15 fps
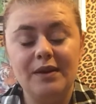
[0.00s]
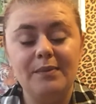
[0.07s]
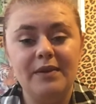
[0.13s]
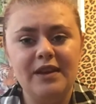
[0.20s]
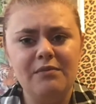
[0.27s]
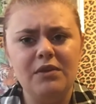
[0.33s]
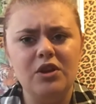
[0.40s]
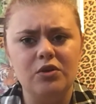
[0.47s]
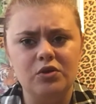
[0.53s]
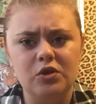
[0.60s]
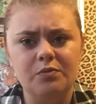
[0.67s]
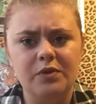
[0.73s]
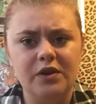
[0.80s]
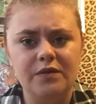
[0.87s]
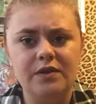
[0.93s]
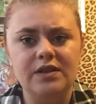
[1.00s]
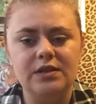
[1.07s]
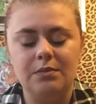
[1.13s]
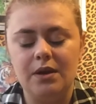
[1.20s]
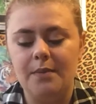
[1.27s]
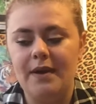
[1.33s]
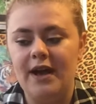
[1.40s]
I believe my YouTube birthday's
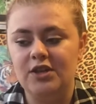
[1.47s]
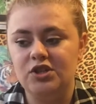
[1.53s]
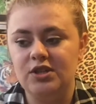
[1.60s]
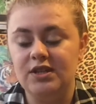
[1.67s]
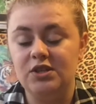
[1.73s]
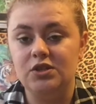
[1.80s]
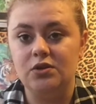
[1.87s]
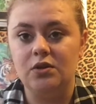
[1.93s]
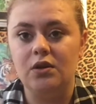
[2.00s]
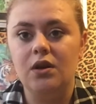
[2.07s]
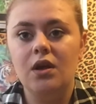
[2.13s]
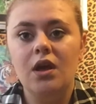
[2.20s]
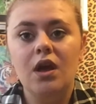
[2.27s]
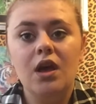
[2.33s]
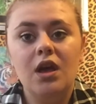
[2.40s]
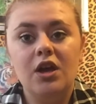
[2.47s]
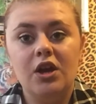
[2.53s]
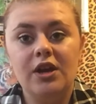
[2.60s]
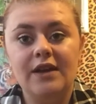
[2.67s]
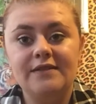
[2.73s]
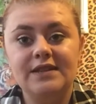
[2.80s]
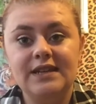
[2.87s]
coming up actually, so I'm
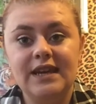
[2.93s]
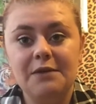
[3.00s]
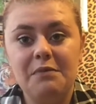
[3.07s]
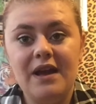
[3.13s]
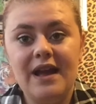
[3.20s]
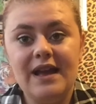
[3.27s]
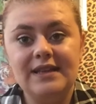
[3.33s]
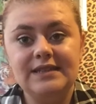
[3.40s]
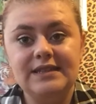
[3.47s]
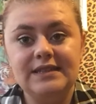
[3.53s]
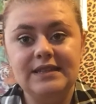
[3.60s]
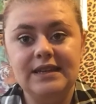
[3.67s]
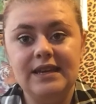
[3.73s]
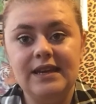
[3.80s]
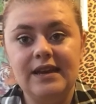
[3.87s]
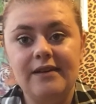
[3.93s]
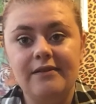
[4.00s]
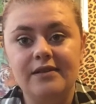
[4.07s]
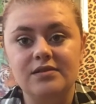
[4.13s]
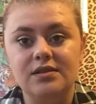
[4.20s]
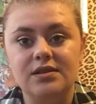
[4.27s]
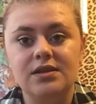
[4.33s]
going to have to kick my ass into gear
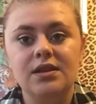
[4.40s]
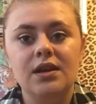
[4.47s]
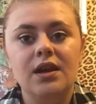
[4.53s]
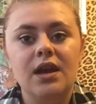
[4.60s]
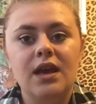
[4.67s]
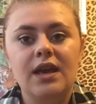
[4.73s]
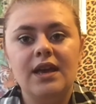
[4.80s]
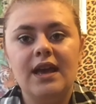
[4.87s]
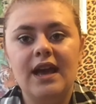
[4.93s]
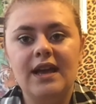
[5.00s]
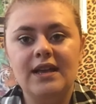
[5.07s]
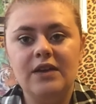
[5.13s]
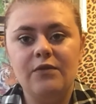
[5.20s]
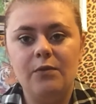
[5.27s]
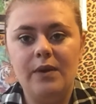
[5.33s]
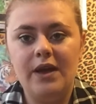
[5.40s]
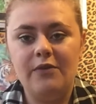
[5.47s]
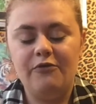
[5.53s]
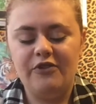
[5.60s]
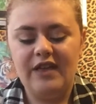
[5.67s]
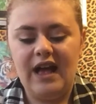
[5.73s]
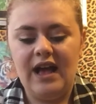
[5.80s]
and get a giveaway
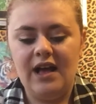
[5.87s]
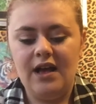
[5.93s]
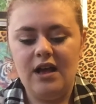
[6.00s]
up for that.